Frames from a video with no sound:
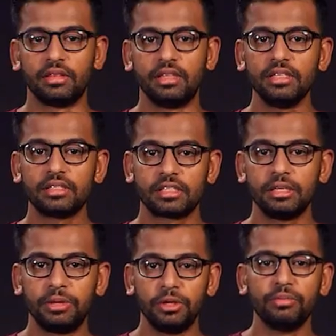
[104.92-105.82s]
These
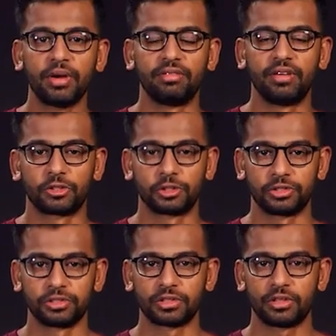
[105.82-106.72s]
CPU
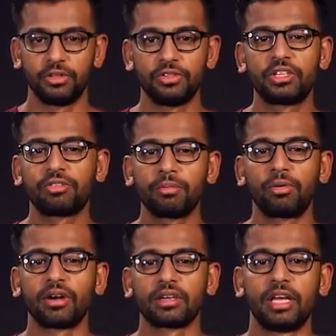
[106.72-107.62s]
manufacturers use different
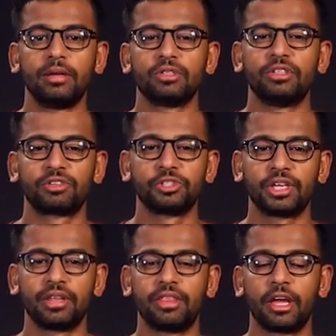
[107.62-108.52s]
product names to
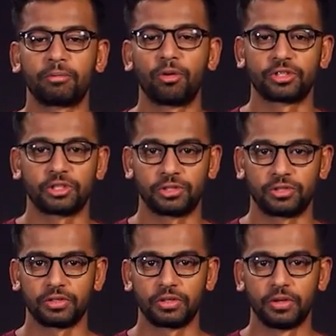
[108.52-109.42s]
differentiate their
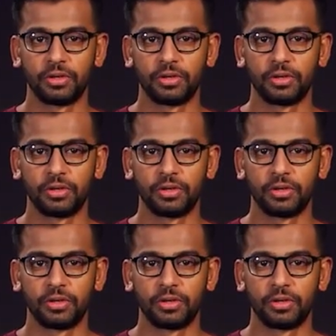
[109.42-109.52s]
processors,